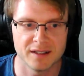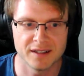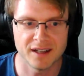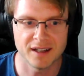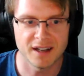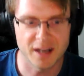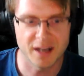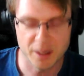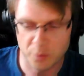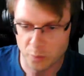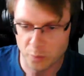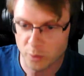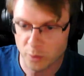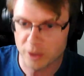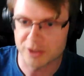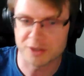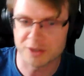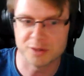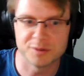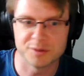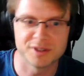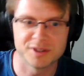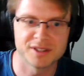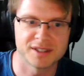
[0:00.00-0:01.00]
I want
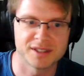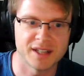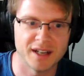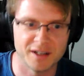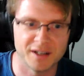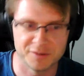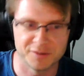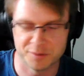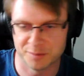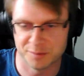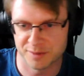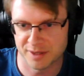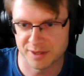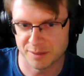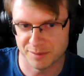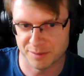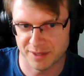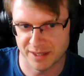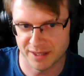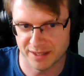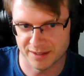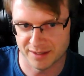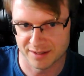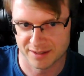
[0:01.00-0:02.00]
you to start from
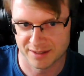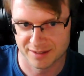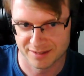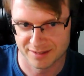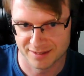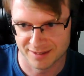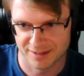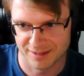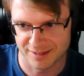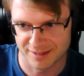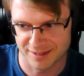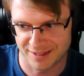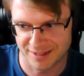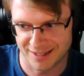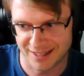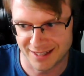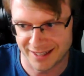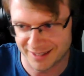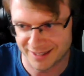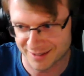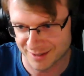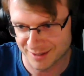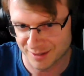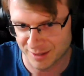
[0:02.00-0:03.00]
something
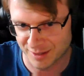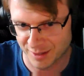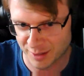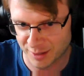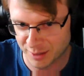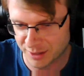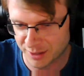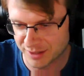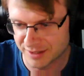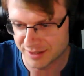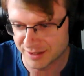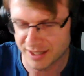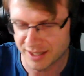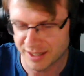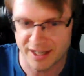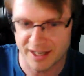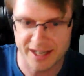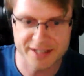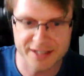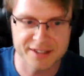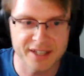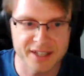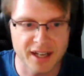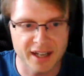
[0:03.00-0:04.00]
like
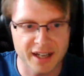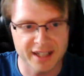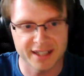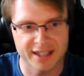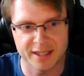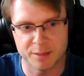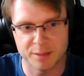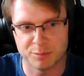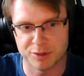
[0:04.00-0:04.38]
entirely